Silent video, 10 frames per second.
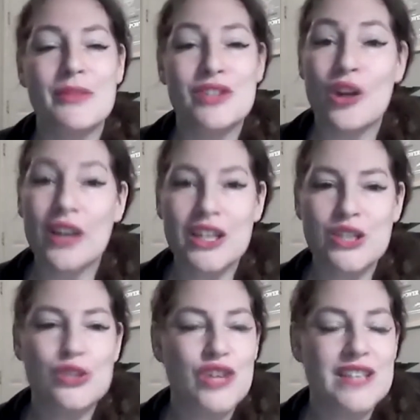Don't get
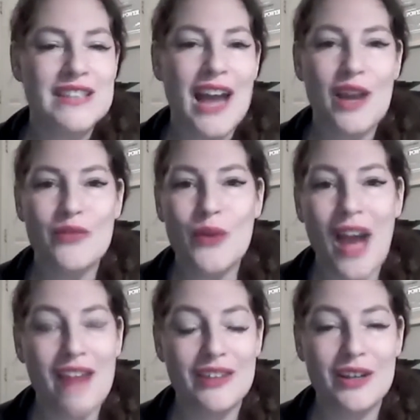too stressed out
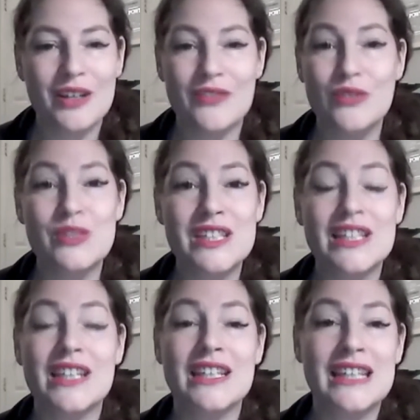if you
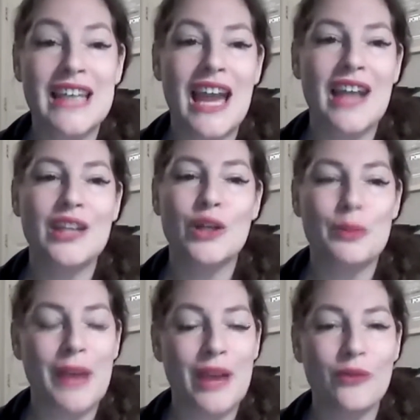didn't get your
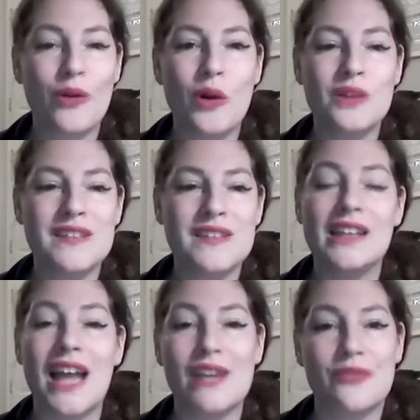payroll
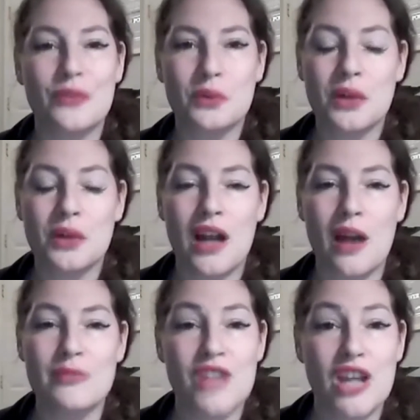deadline for
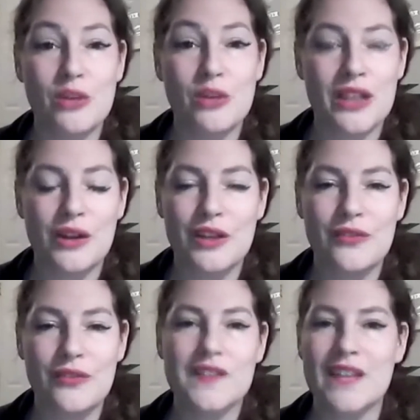January
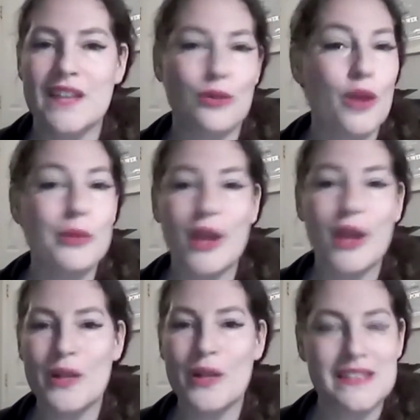31st, and
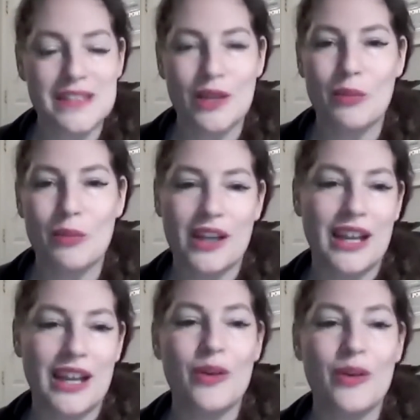Romeo is still
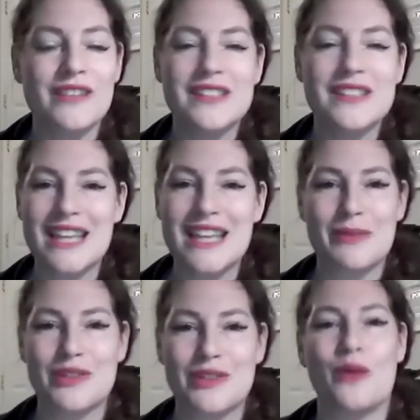barking. One of these days I'm
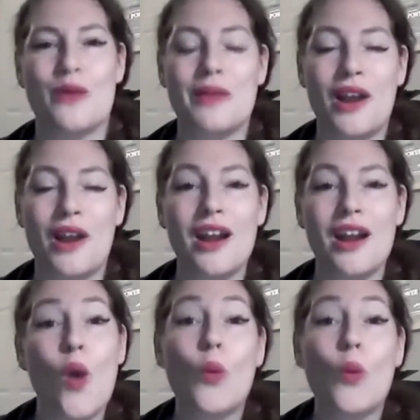going to do a webinar
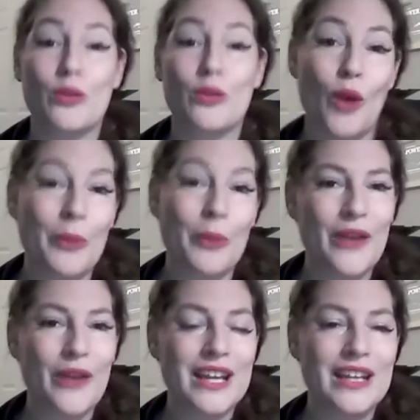with
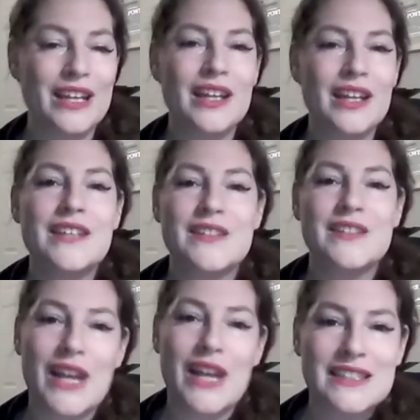Romeo in it so
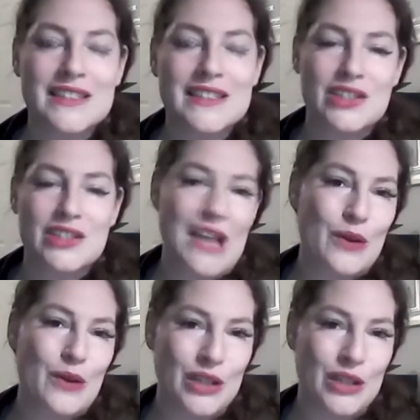you guys can see just
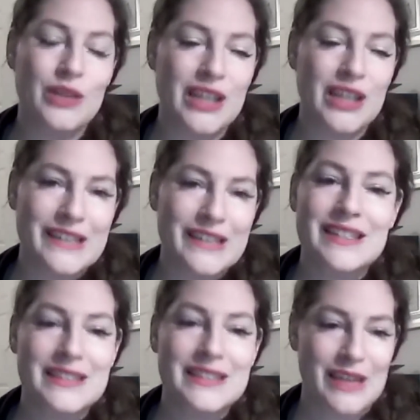how cute he is
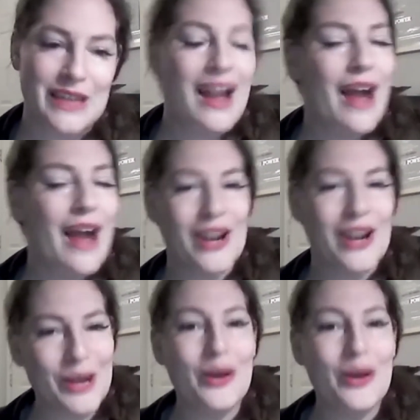instead of how
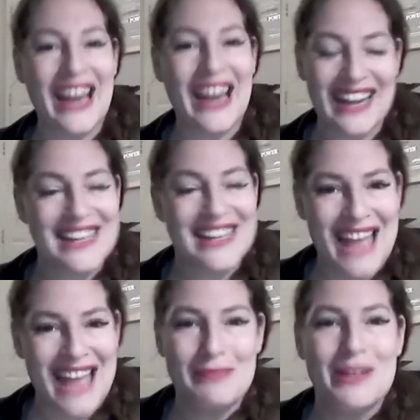annoying his
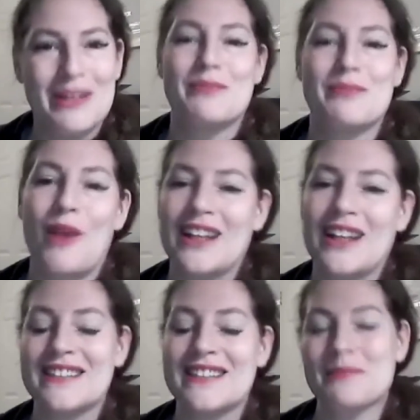high-pitched bark
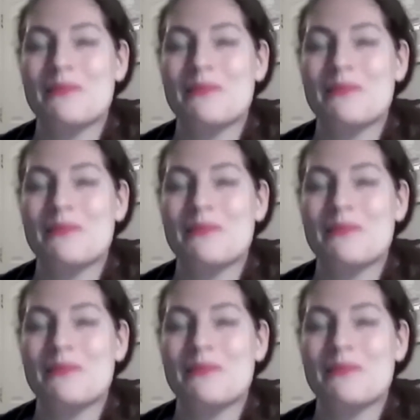is.